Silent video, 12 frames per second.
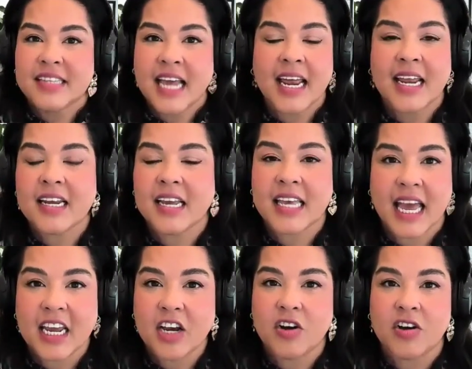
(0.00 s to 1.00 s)
then
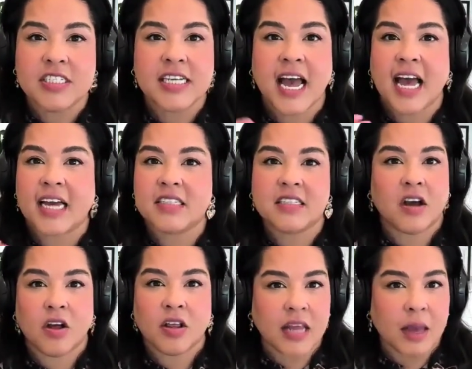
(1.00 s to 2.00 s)
get in contact.
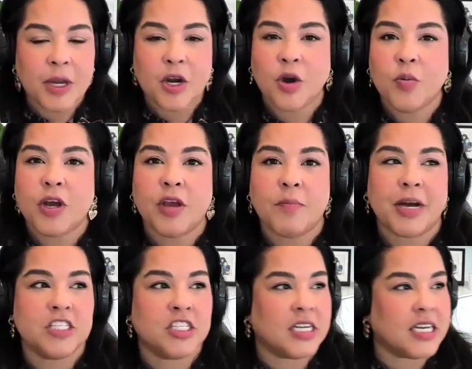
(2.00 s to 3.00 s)
Let me know what your
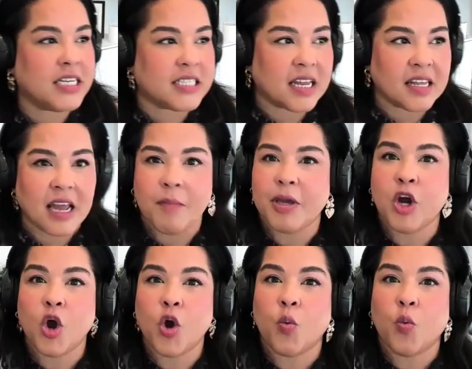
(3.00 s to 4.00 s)
budget is. Let me
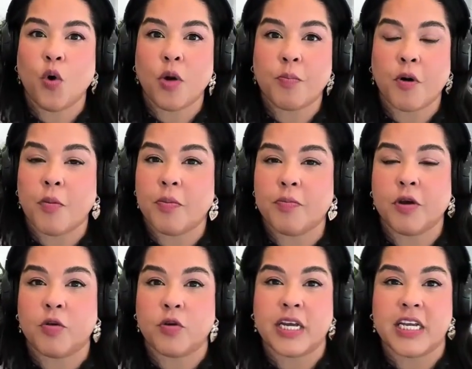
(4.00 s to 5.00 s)
know what problem
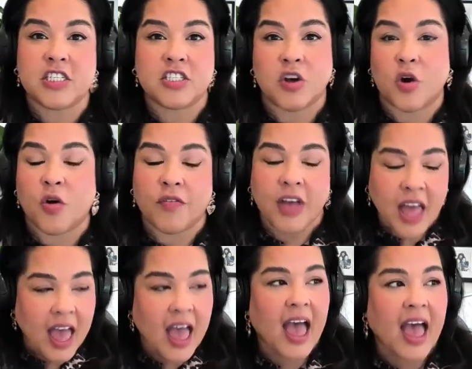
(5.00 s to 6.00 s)
you're looking to solve,
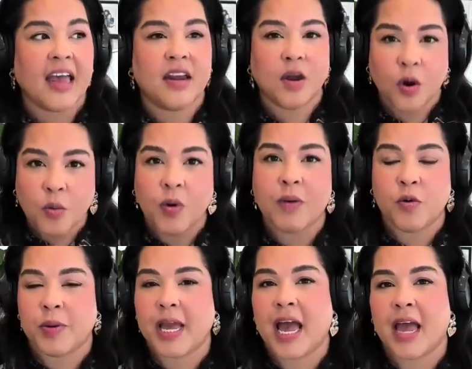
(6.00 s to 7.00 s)
and we
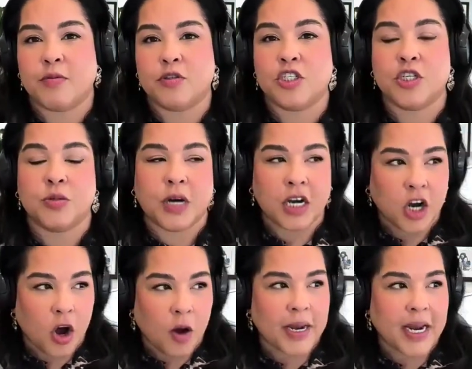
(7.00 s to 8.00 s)
will be able to
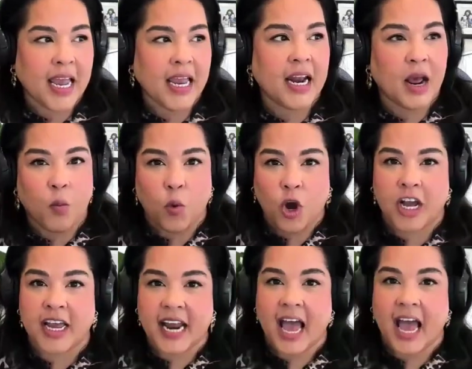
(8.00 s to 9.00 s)
accommodate and
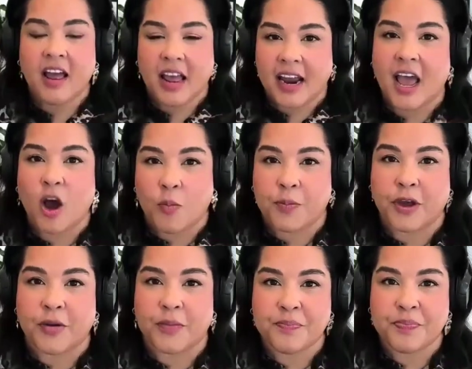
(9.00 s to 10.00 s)
work it out and help
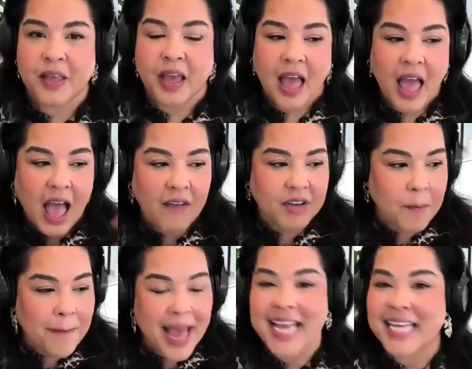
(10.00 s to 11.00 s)
you. Have an
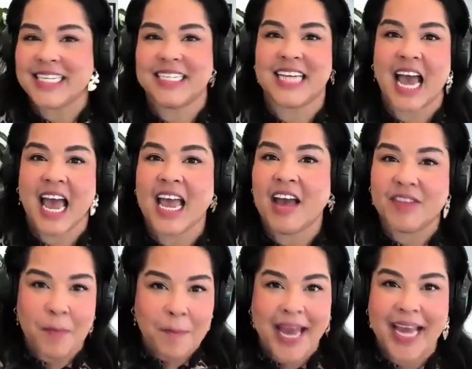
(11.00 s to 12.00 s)
amazing day. Have
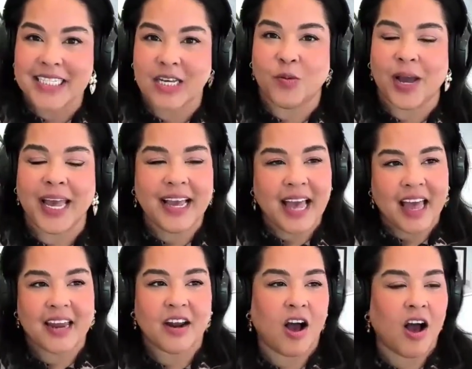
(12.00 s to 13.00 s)
an amazing week,
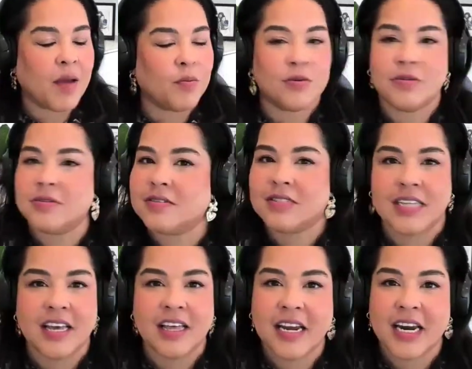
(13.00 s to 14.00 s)
and I will
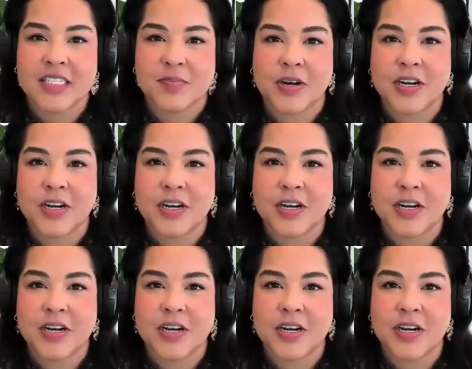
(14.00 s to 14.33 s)
see you in the next